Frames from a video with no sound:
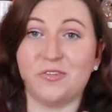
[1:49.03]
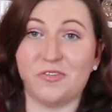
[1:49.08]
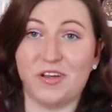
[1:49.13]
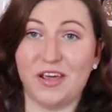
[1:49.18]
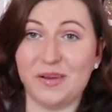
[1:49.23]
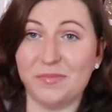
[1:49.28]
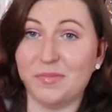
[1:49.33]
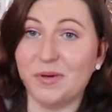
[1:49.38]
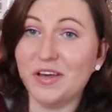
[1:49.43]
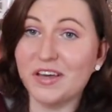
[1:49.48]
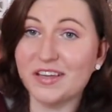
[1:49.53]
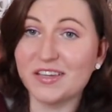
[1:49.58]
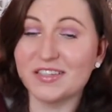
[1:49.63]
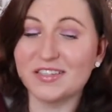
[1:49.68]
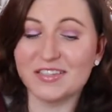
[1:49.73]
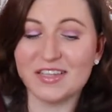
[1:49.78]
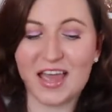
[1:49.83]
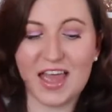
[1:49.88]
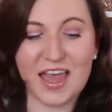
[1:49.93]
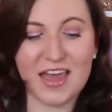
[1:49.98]
grade
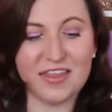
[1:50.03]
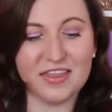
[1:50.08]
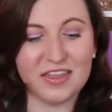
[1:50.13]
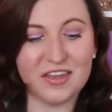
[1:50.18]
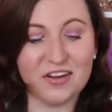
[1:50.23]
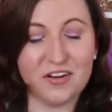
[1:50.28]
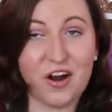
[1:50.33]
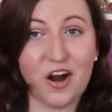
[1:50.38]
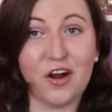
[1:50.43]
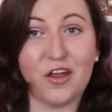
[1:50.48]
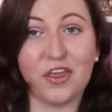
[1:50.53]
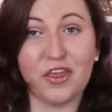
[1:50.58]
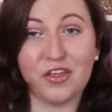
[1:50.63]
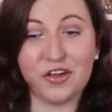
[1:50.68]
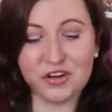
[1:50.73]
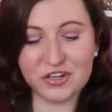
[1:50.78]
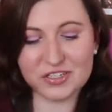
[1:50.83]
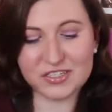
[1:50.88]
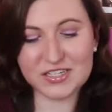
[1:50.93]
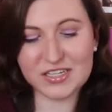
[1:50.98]
books, and there are
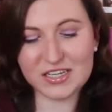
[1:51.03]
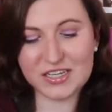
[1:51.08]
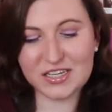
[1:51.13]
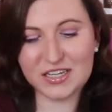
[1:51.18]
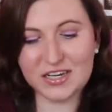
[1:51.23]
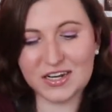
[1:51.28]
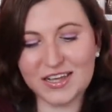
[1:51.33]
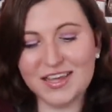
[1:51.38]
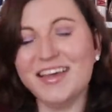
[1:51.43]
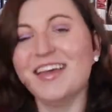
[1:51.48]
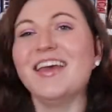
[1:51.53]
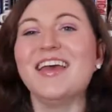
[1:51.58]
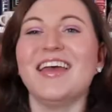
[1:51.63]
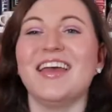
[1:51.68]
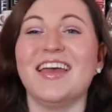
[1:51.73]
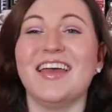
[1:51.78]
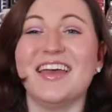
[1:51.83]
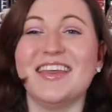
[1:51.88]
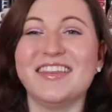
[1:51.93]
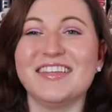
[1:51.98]
13
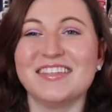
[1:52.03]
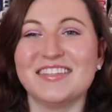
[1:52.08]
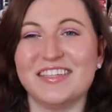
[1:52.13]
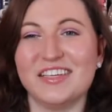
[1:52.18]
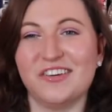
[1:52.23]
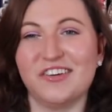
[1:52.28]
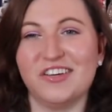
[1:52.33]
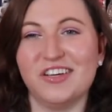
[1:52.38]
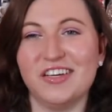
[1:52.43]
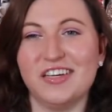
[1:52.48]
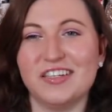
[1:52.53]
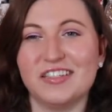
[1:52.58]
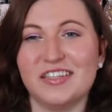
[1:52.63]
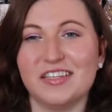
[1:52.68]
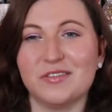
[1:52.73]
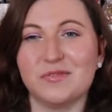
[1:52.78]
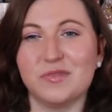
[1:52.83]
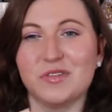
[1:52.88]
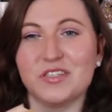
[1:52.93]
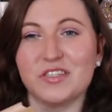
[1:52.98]
in the series.
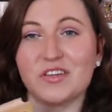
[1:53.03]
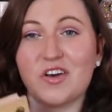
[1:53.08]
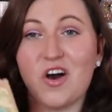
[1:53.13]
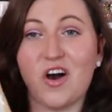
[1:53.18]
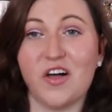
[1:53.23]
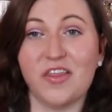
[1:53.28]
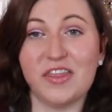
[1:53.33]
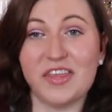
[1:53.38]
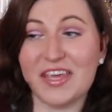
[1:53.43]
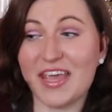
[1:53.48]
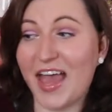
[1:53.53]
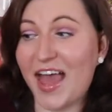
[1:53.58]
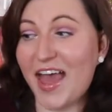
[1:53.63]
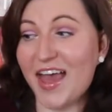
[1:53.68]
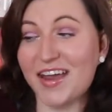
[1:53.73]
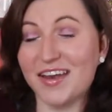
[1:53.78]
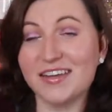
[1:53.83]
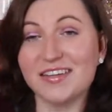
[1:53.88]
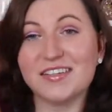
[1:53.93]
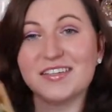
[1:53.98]
This one's called The
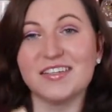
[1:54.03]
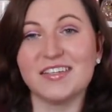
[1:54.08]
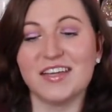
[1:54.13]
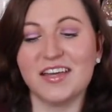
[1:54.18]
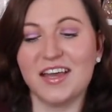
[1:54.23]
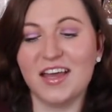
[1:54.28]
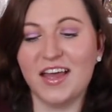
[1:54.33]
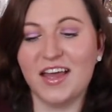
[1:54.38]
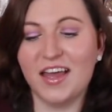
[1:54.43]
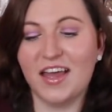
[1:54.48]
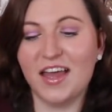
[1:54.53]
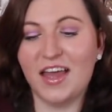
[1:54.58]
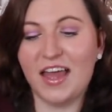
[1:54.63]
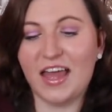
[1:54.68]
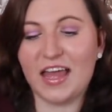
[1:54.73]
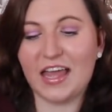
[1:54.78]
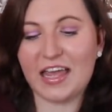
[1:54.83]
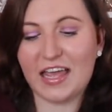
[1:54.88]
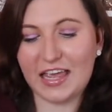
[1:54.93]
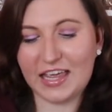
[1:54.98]
End,
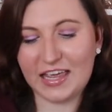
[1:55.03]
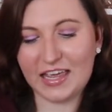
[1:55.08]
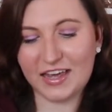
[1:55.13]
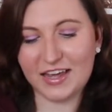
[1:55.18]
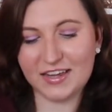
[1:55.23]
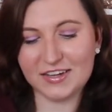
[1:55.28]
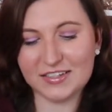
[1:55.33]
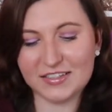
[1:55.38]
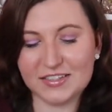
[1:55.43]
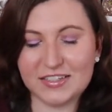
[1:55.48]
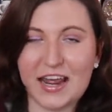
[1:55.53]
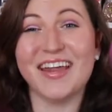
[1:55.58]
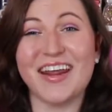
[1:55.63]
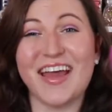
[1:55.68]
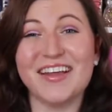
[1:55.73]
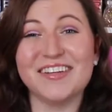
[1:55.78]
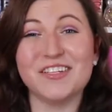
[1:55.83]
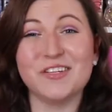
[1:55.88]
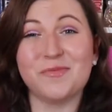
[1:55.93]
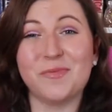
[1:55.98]
and it
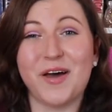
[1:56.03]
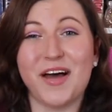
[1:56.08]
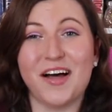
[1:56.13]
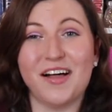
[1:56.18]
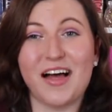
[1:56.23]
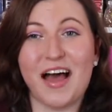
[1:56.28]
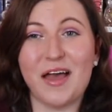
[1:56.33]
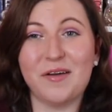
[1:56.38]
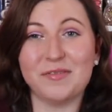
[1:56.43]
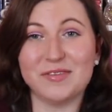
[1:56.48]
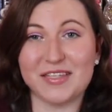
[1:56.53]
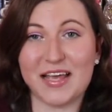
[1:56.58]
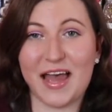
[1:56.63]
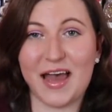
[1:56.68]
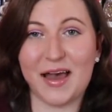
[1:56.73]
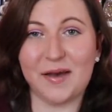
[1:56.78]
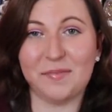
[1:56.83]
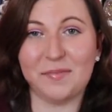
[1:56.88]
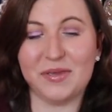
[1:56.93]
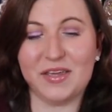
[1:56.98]
ended well. I was
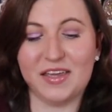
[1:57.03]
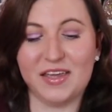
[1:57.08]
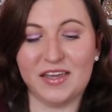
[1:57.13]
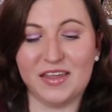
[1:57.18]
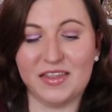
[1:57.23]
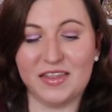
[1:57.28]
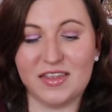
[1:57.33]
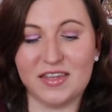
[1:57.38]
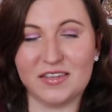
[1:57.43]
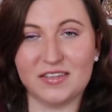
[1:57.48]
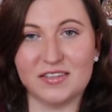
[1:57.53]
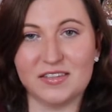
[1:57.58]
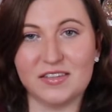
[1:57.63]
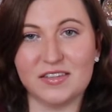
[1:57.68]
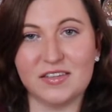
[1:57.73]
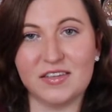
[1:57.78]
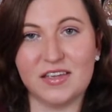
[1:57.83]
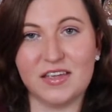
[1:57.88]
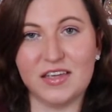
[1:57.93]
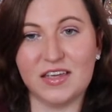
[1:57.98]
happy. This
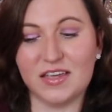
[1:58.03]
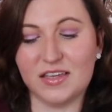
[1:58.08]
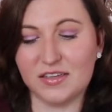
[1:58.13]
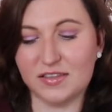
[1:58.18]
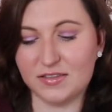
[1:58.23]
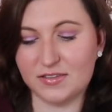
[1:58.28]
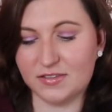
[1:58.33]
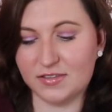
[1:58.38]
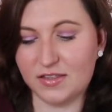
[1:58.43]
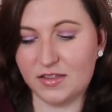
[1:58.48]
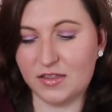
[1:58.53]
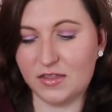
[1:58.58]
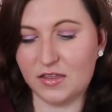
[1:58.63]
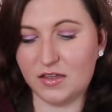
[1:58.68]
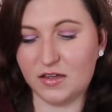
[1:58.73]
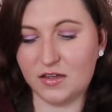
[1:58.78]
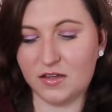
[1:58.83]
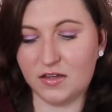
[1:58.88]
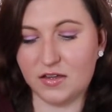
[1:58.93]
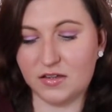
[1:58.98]
is
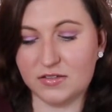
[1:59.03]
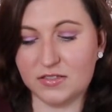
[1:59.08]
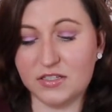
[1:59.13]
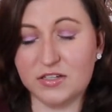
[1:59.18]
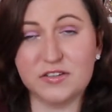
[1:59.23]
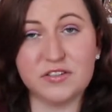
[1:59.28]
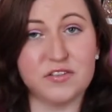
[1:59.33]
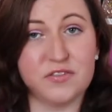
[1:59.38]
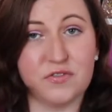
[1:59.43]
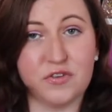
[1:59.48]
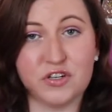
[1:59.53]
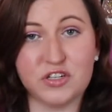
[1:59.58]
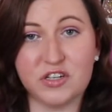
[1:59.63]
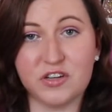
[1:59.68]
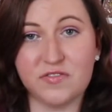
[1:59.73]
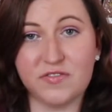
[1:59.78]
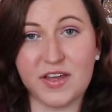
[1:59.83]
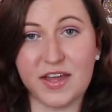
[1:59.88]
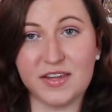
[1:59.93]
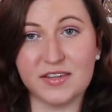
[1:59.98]
the series of fortunate
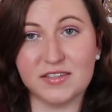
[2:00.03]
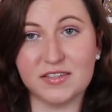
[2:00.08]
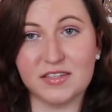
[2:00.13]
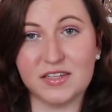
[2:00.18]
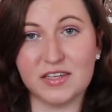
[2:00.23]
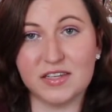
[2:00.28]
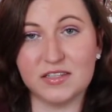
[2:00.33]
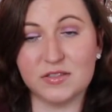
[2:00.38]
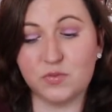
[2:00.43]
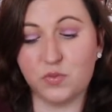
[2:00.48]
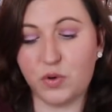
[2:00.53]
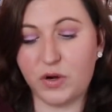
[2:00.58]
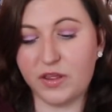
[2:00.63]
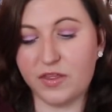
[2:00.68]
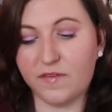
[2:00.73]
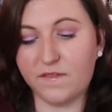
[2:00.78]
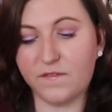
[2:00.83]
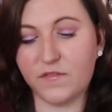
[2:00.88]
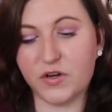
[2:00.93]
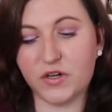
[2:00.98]
events is one of
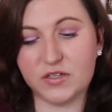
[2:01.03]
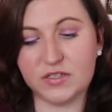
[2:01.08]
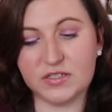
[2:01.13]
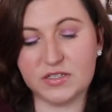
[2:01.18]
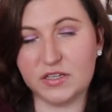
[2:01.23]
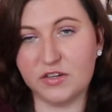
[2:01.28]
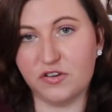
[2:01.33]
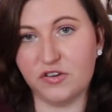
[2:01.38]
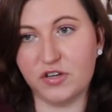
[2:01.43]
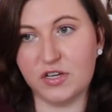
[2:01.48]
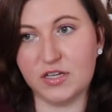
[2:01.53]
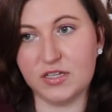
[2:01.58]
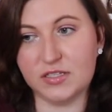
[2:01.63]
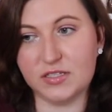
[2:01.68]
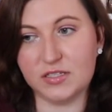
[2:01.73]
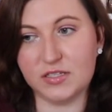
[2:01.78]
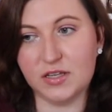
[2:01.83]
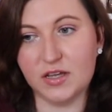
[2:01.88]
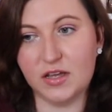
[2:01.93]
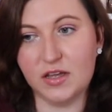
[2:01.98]
the first
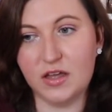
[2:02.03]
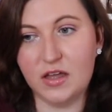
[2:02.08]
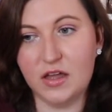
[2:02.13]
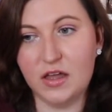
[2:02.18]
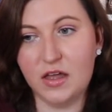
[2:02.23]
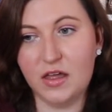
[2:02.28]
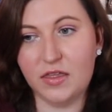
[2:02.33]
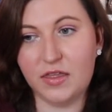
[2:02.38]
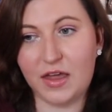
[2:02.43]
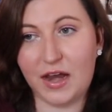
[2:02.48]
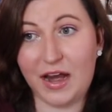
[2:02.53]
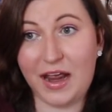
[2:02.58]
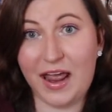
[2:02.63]
series that I